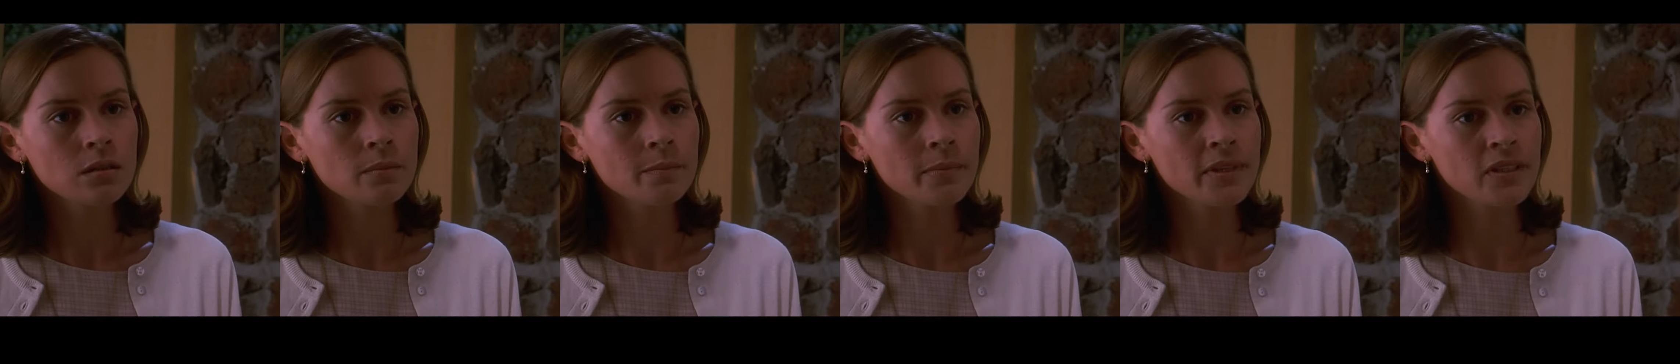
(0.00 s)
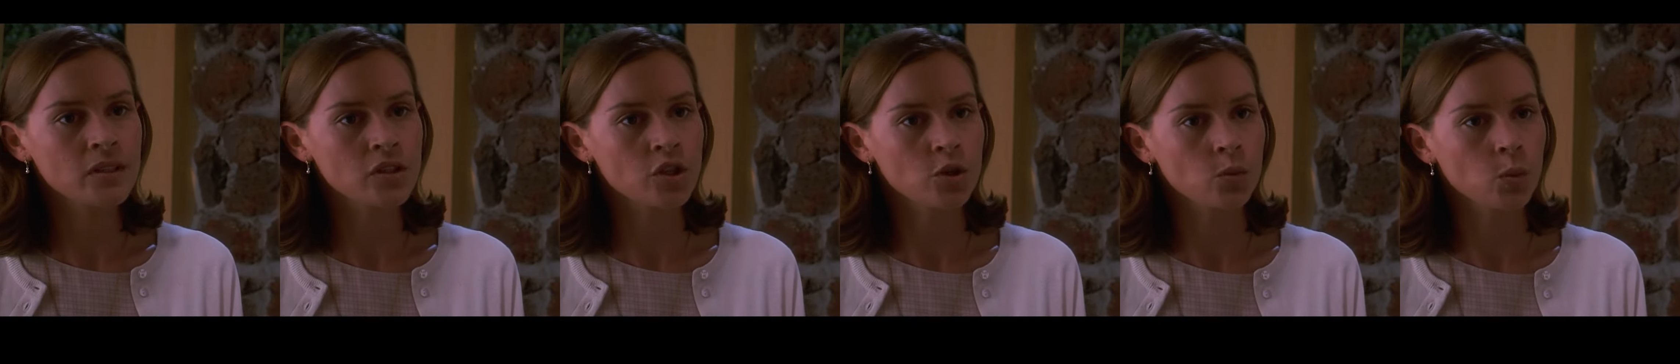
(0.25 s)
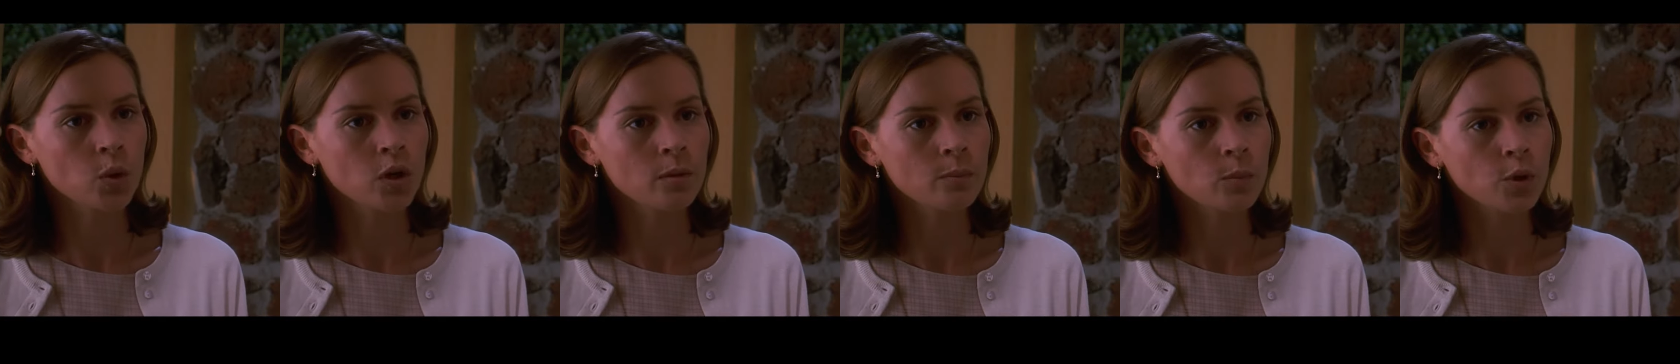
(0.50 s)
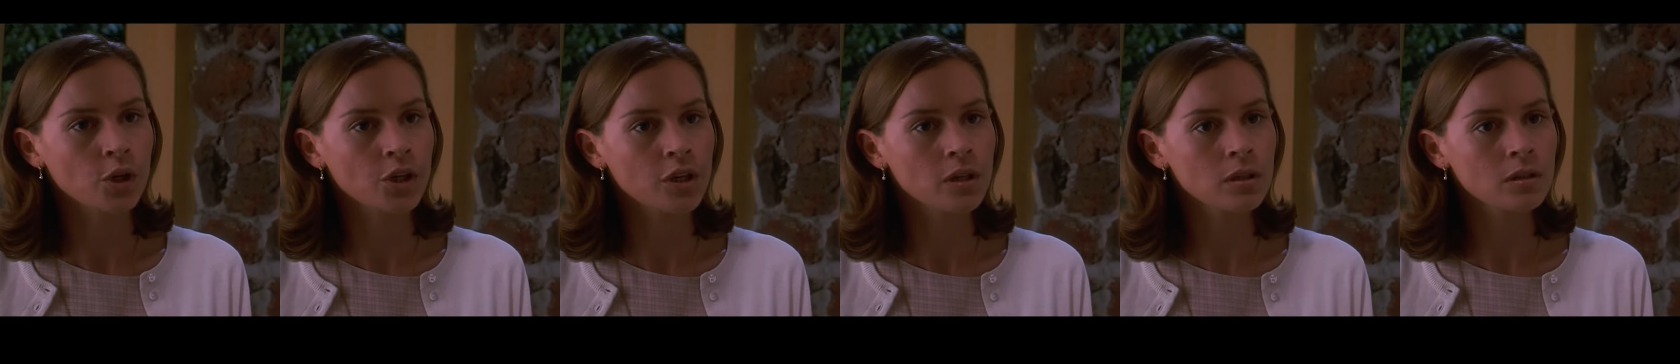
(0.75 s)
Mr.
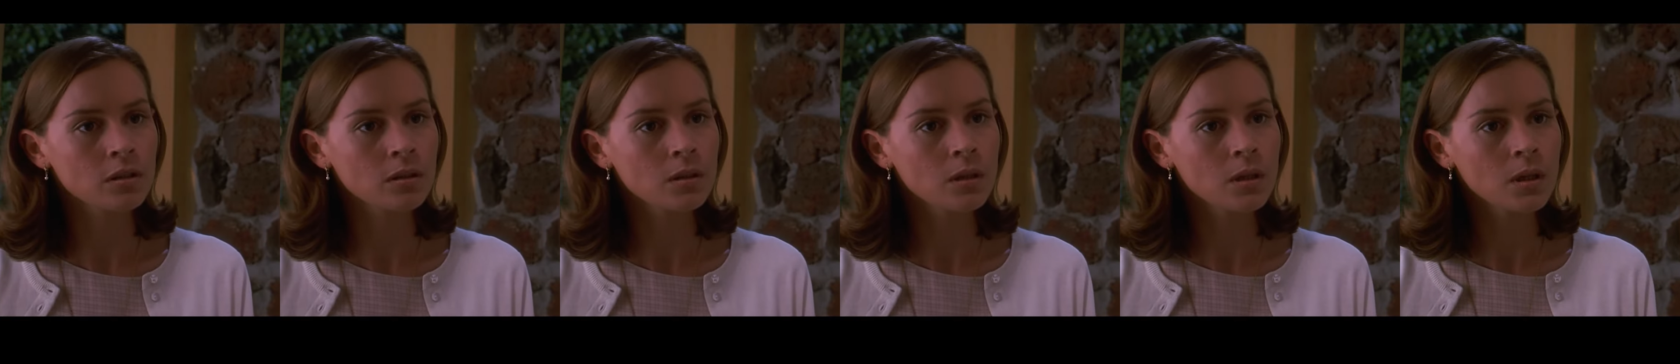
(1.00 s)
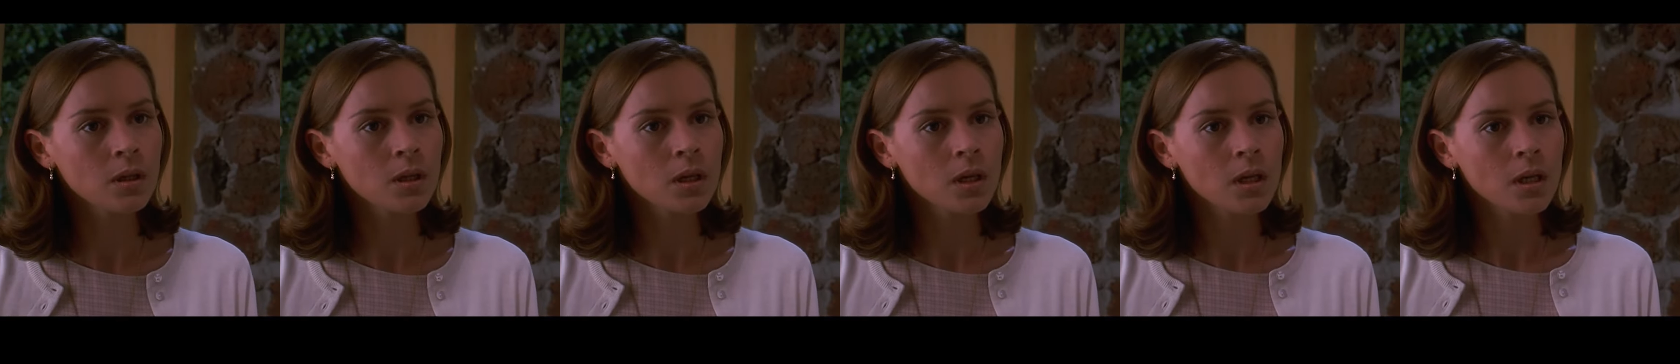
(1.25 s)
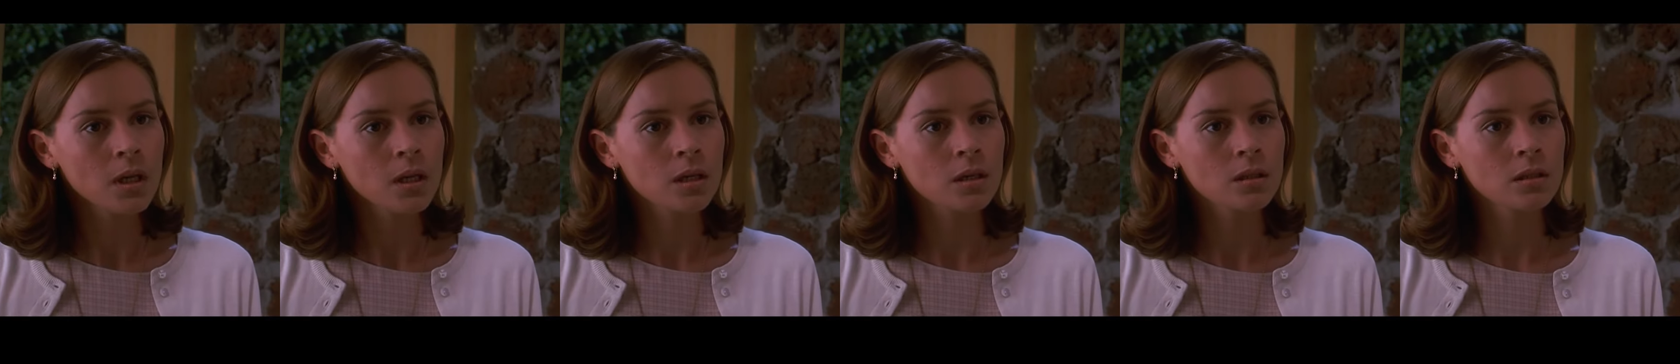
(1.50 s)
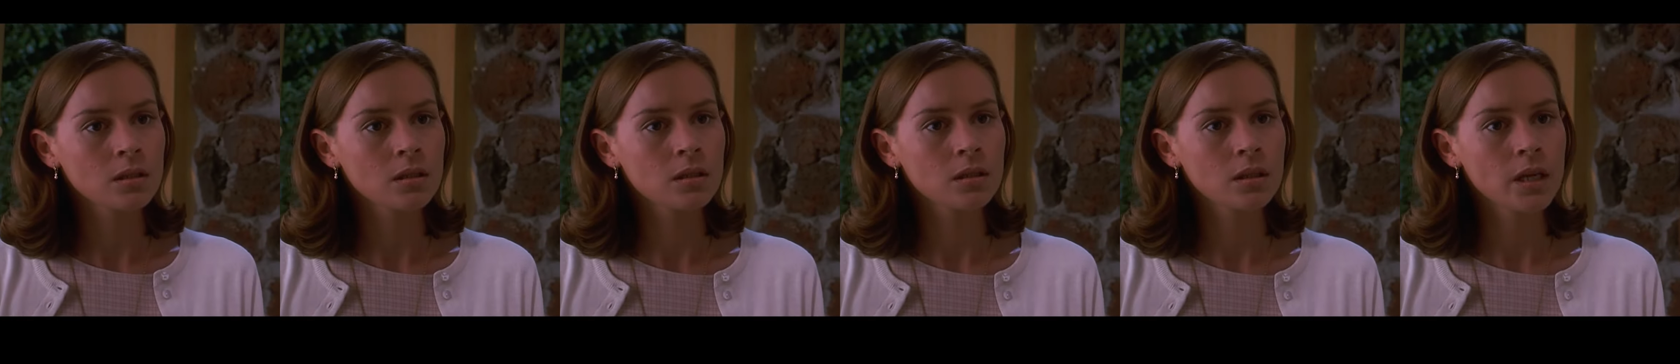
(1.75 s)
Wormwood,
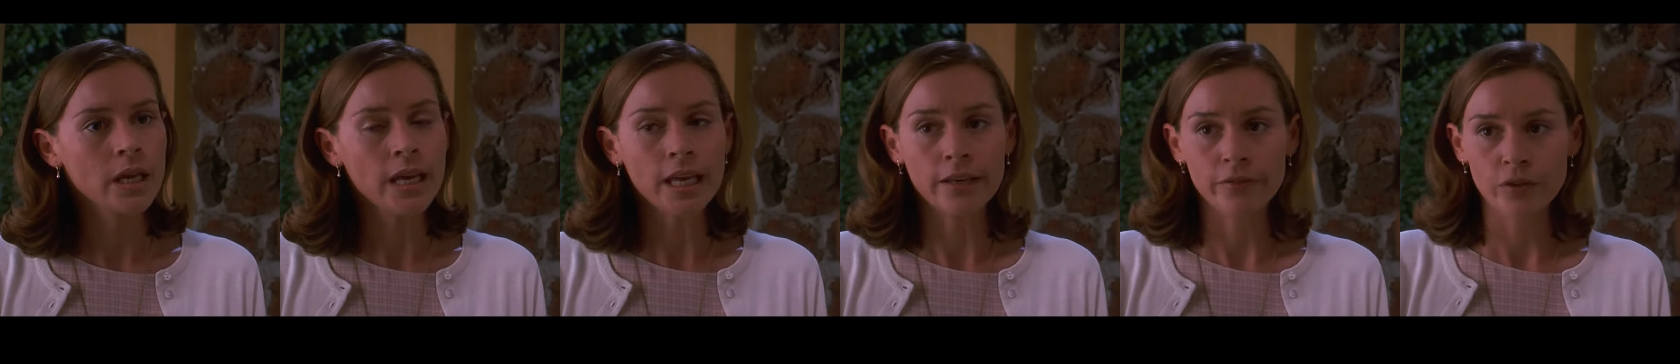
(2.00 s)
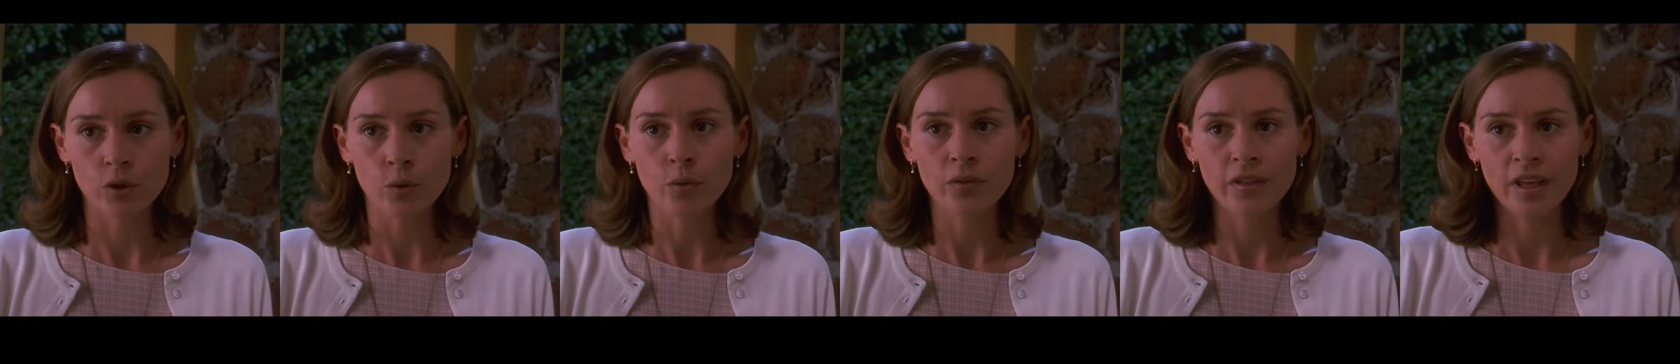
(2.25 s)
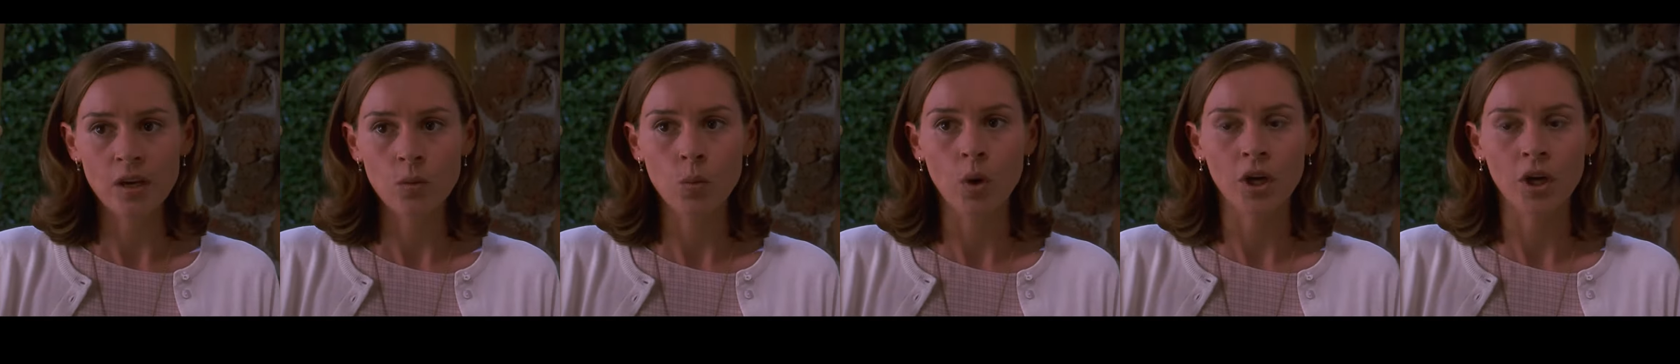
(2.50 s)
if you think